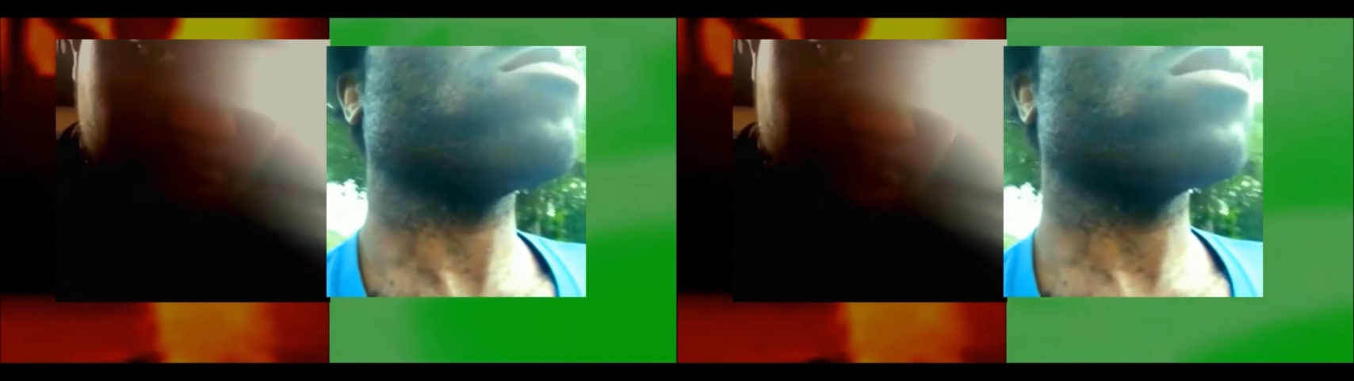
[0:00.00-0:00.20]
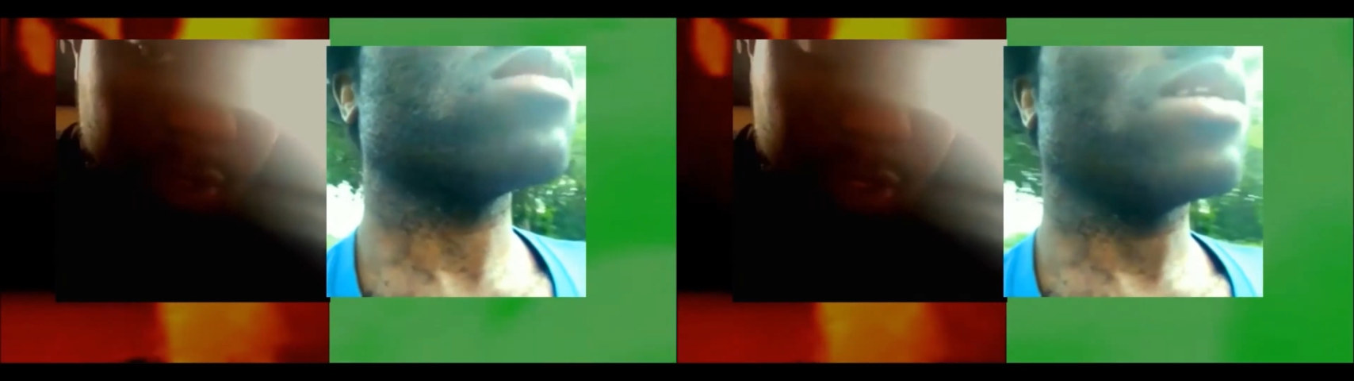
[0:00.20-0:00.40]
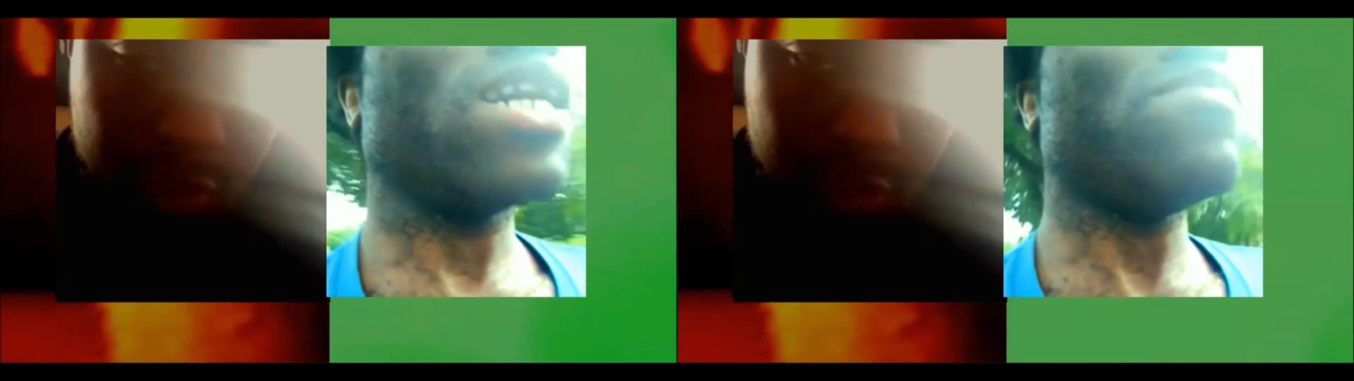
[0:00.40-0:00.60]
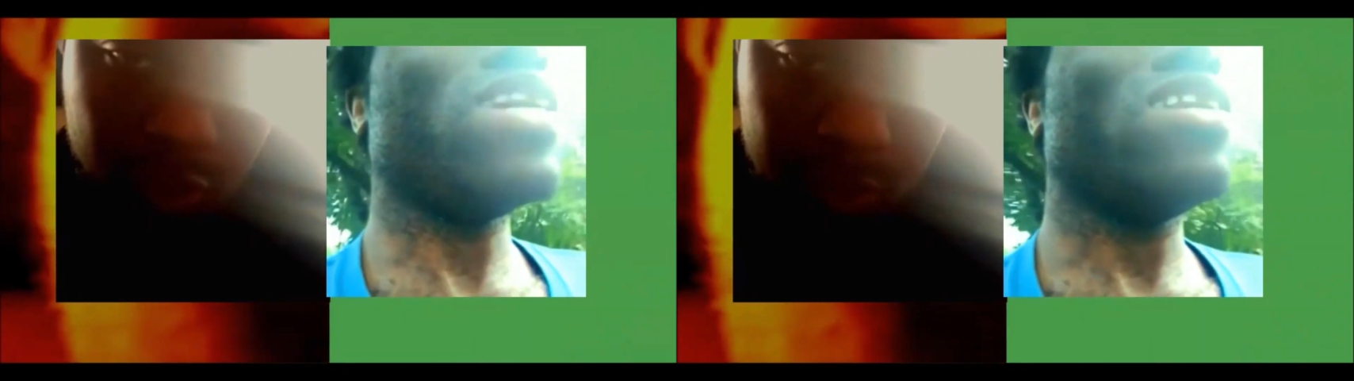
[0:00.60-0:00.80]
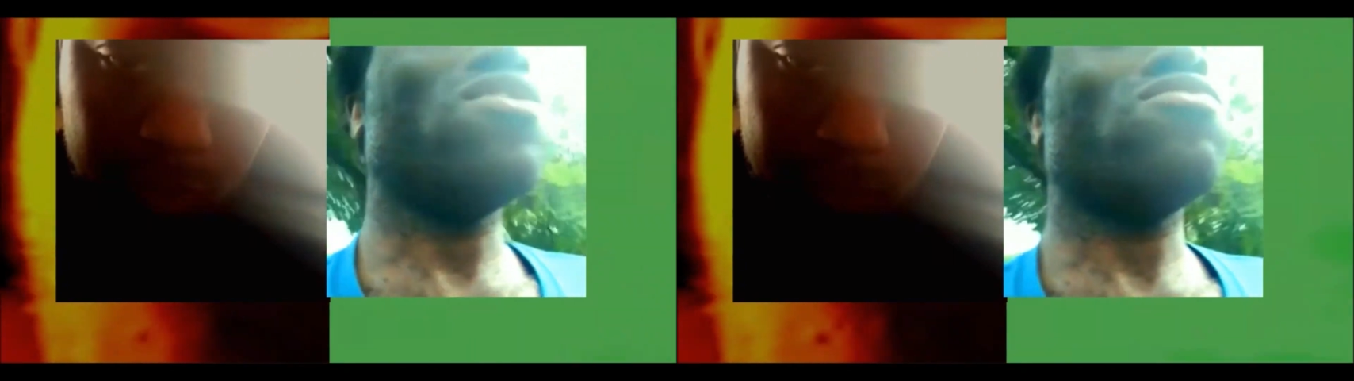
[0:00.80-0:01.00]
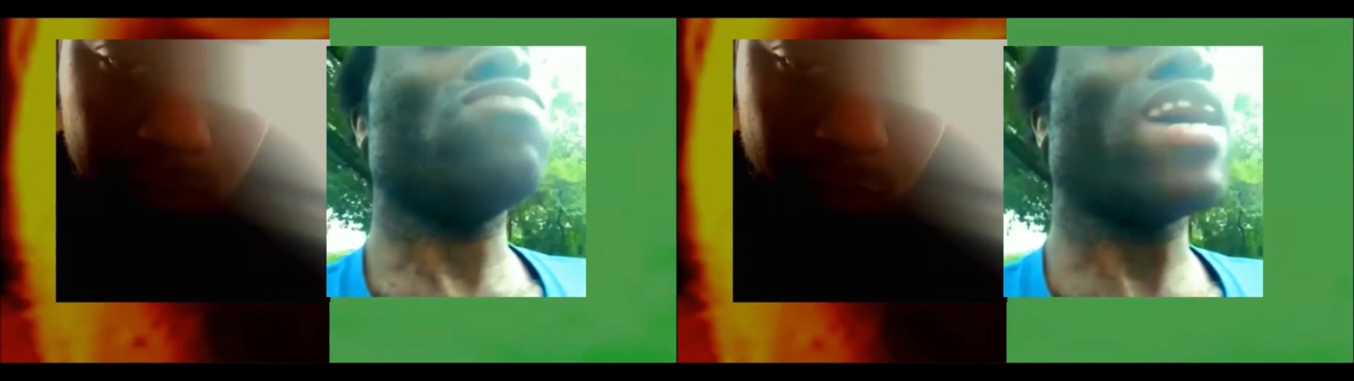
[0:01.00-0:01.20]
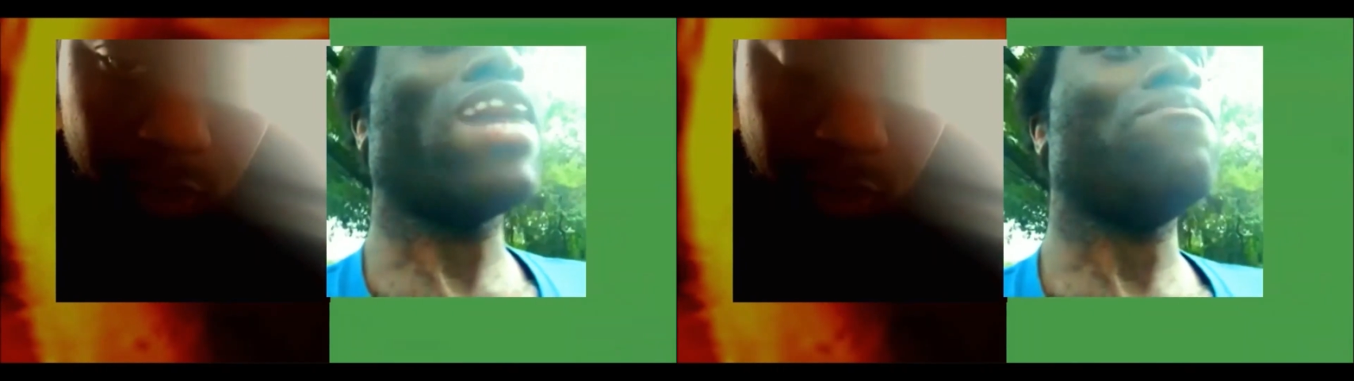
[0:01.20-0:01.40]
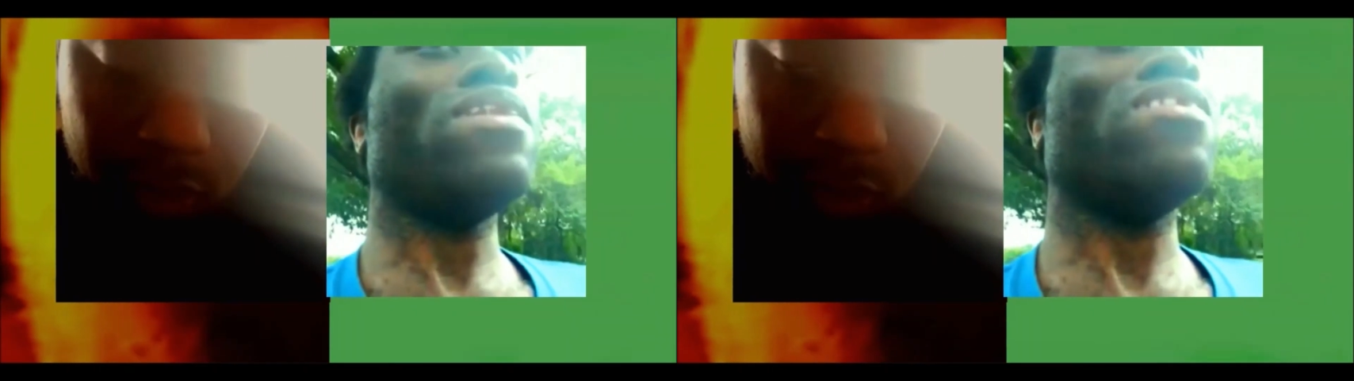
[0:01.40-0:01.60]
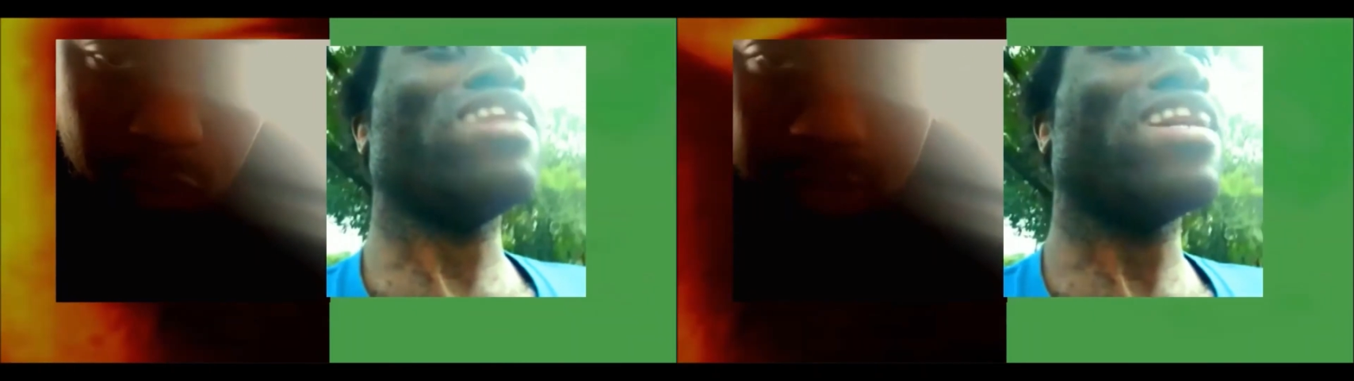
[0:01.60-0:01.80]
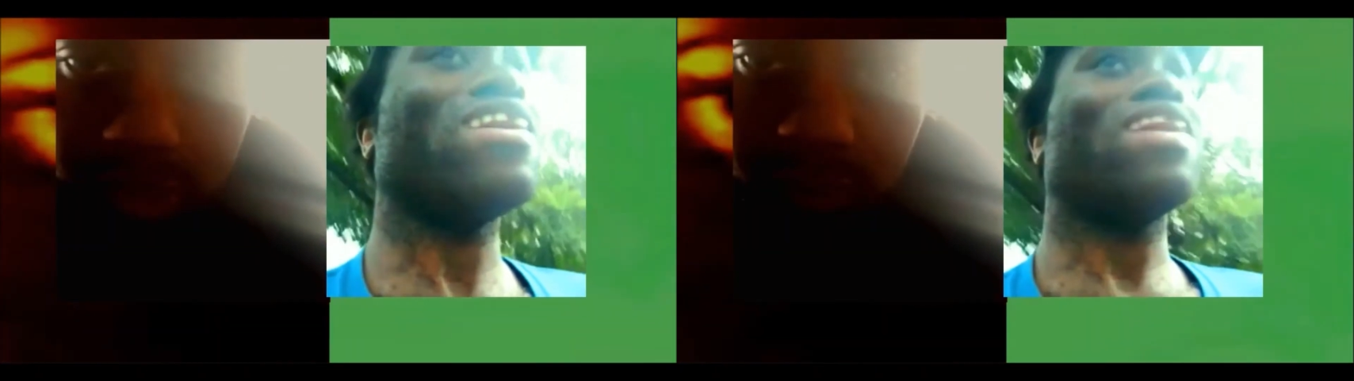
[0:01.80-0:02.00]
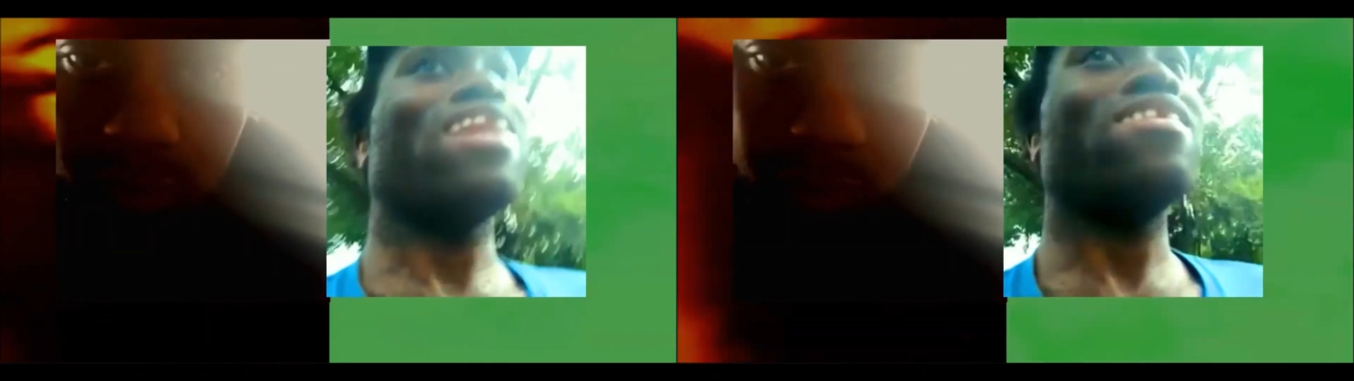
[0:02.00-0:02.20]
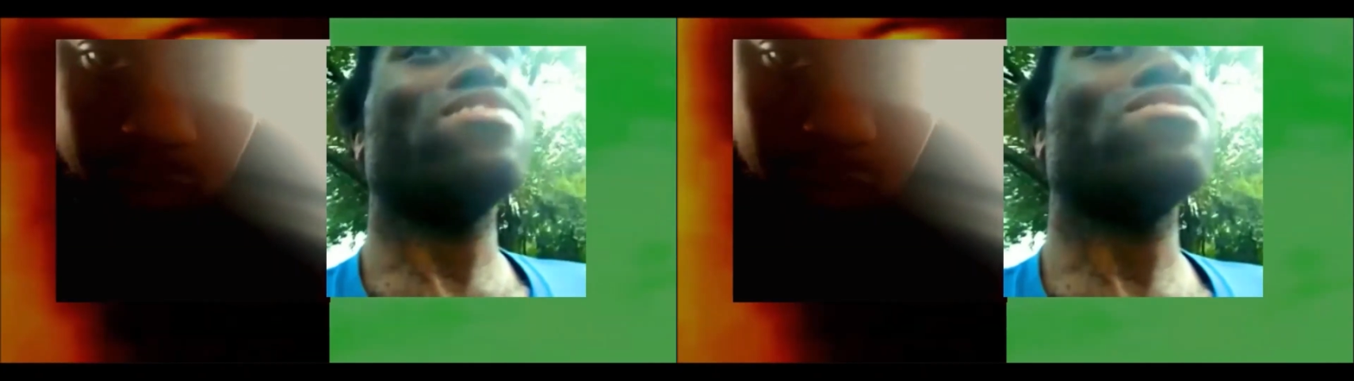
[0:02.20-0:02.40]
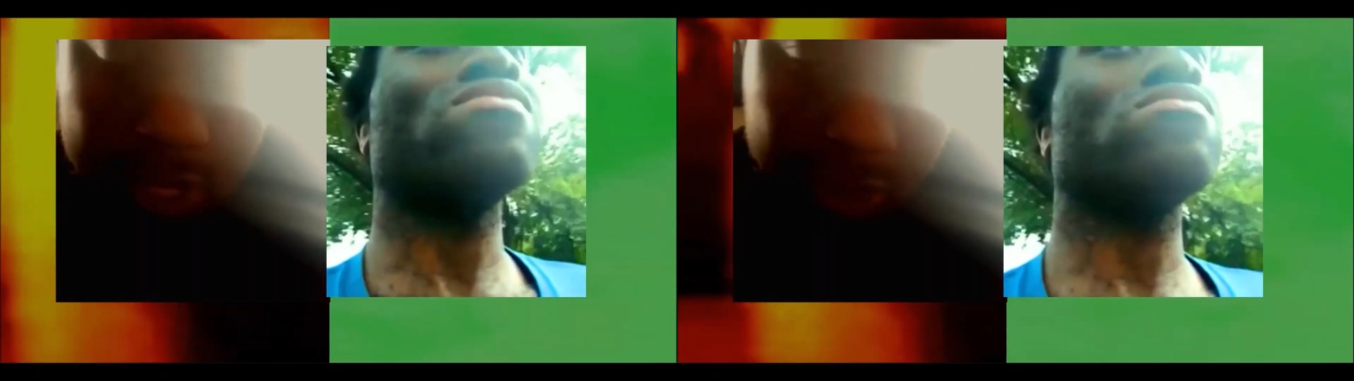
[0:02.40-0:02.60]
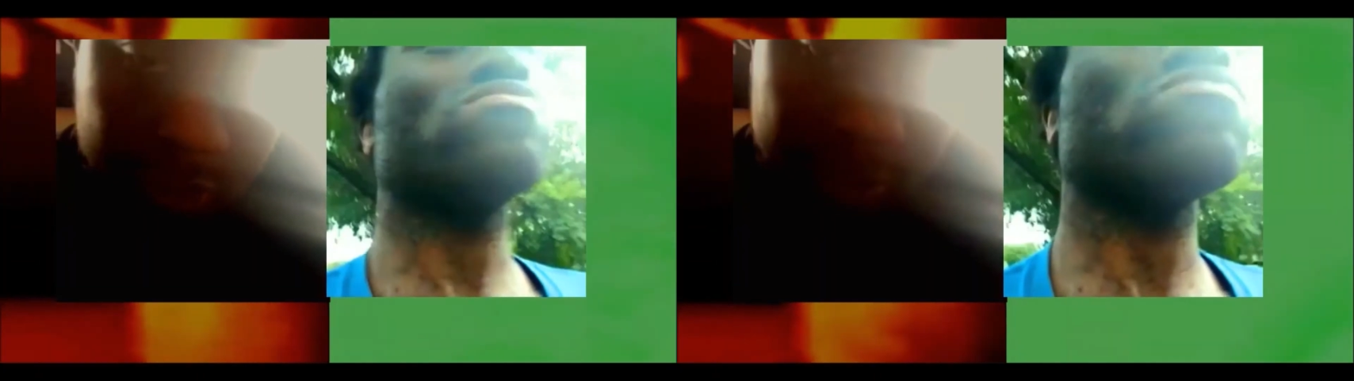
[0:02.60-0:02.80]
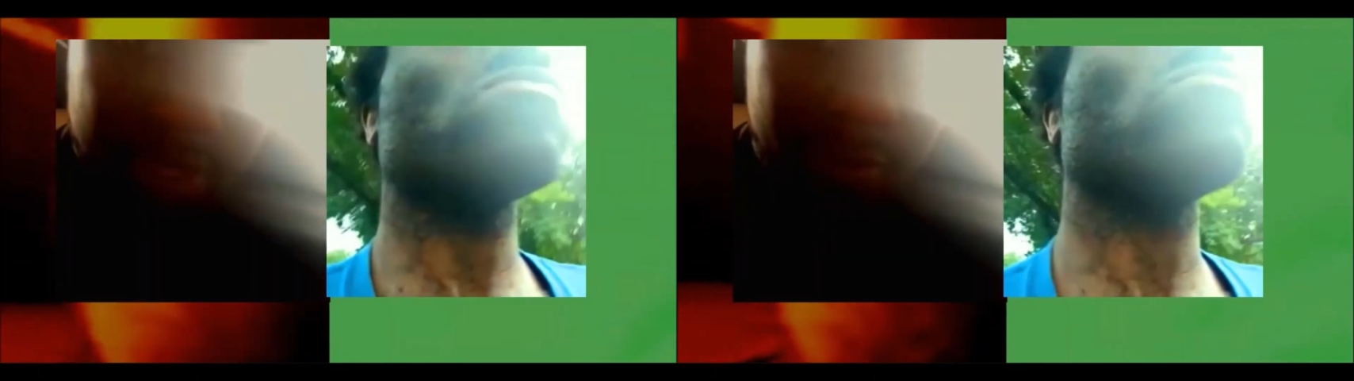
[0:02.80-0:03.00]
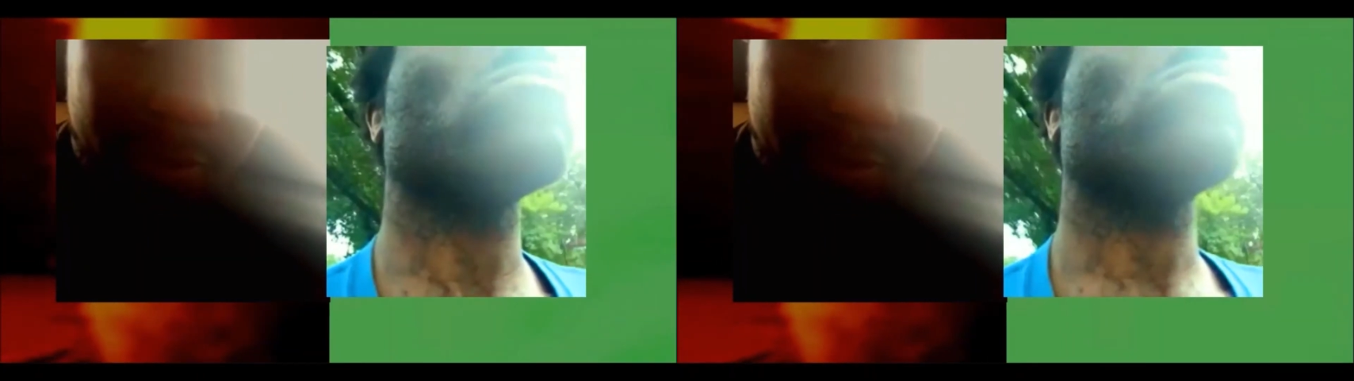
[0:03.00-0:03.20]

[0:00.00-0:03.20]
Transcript: Nobody's mouth can be seen.